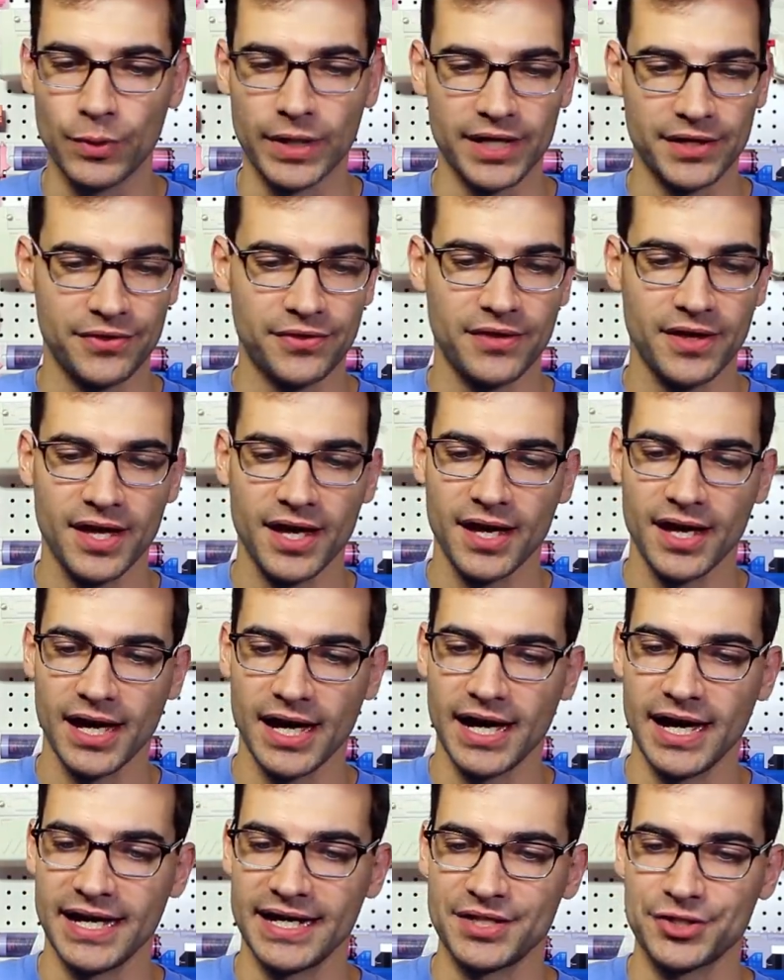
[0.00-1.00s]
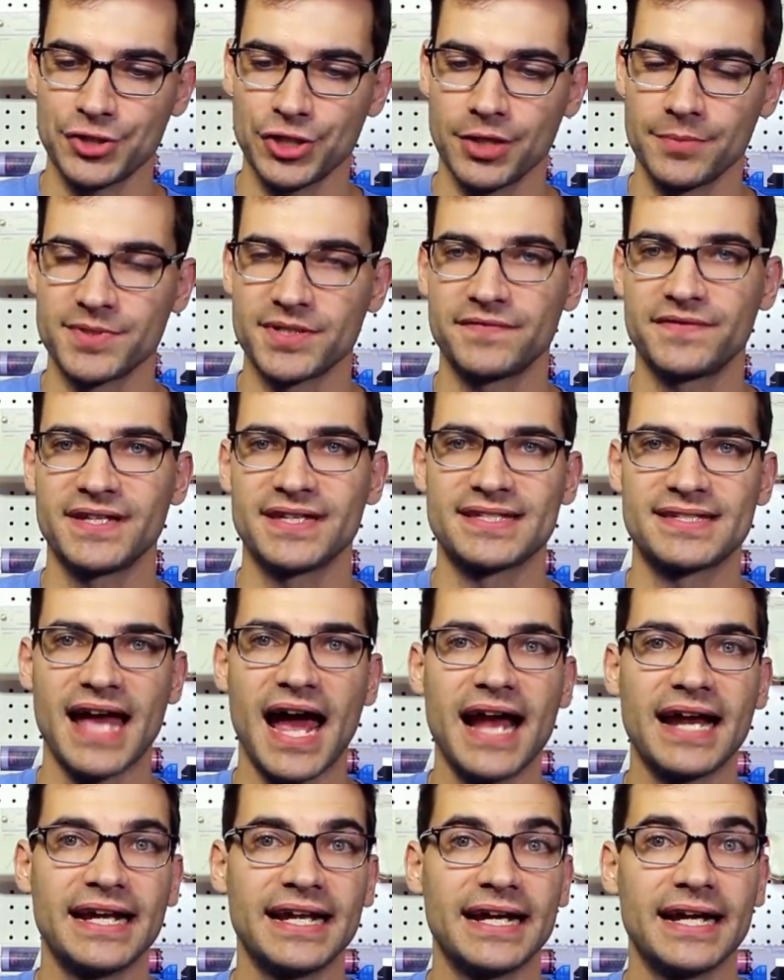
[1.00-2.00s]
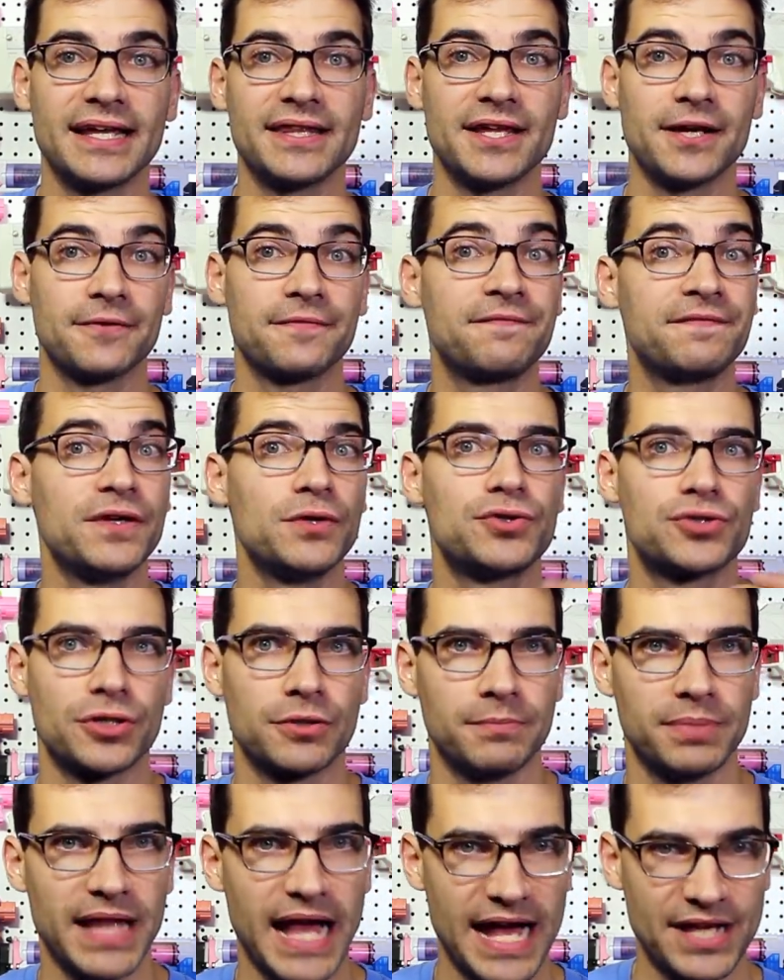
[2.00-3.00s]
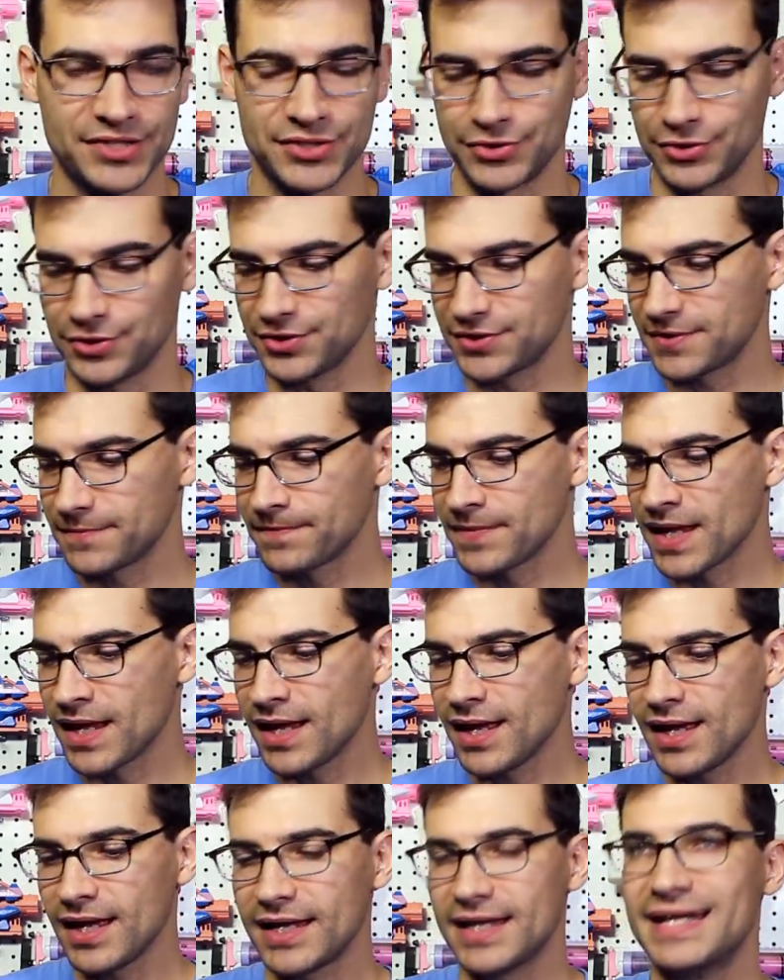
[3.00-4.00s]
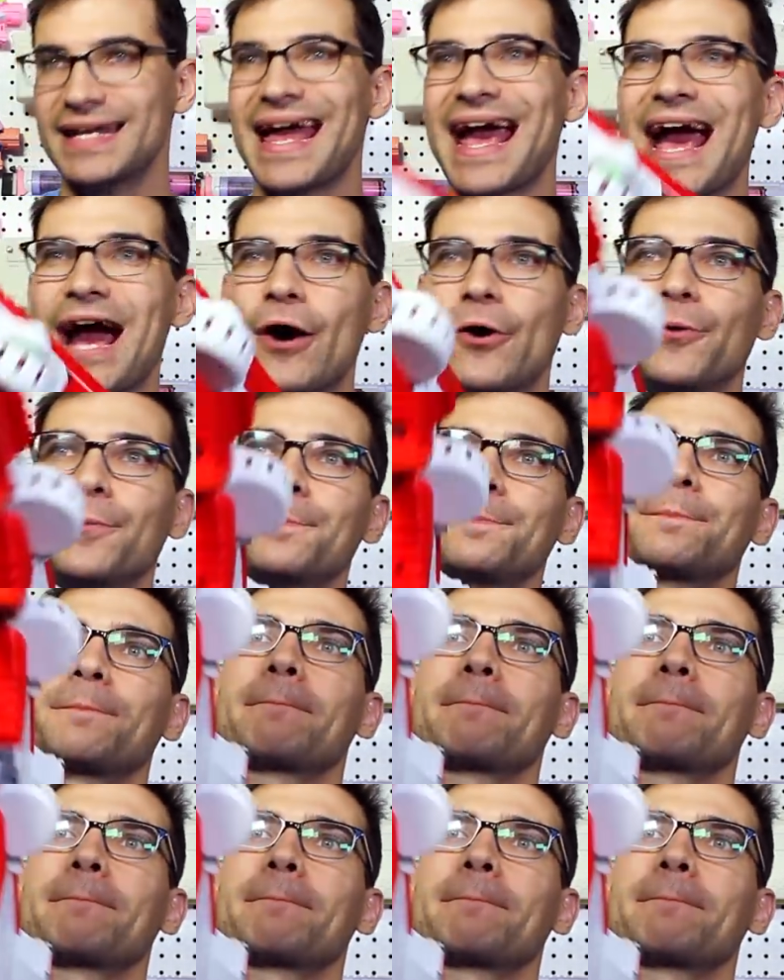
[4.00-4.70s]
with in terms of designing their future blasters. Now,